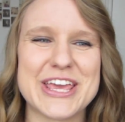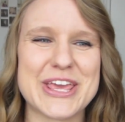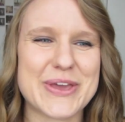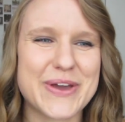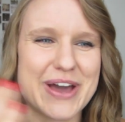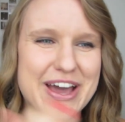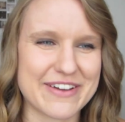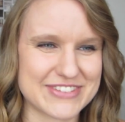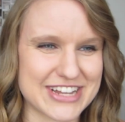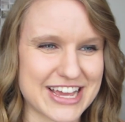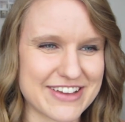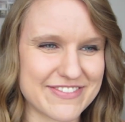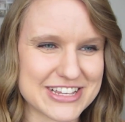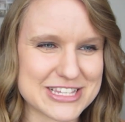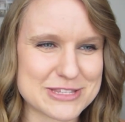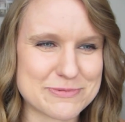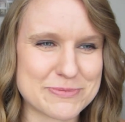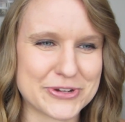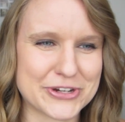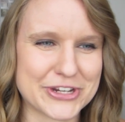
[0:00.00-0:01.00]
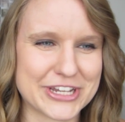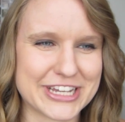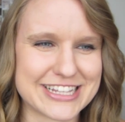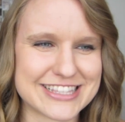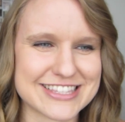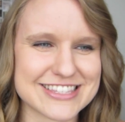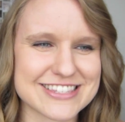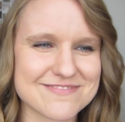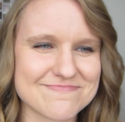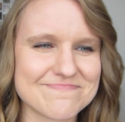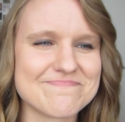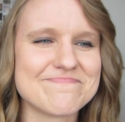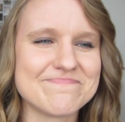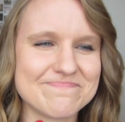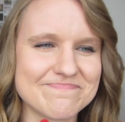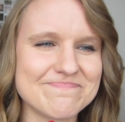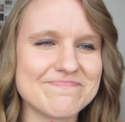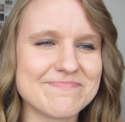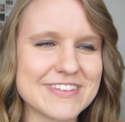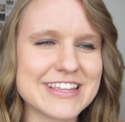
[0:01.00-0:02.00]
you have to have experience
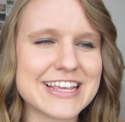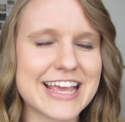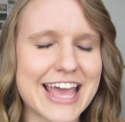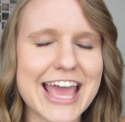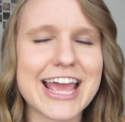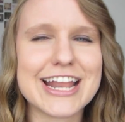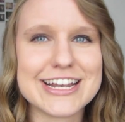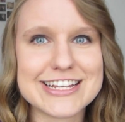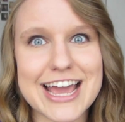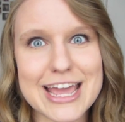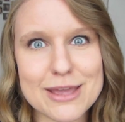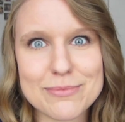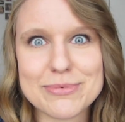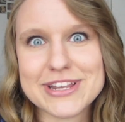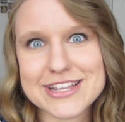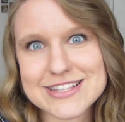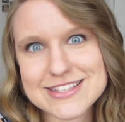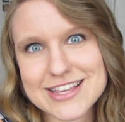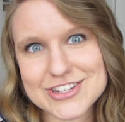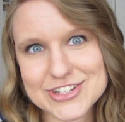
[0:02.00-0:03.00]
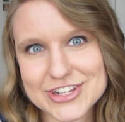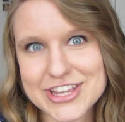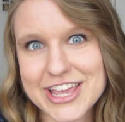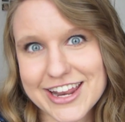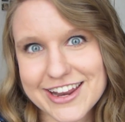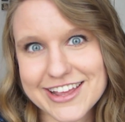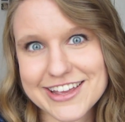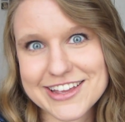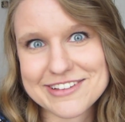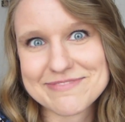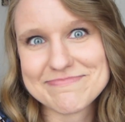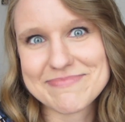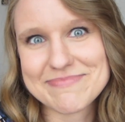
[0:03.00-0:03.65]
diabetes educating,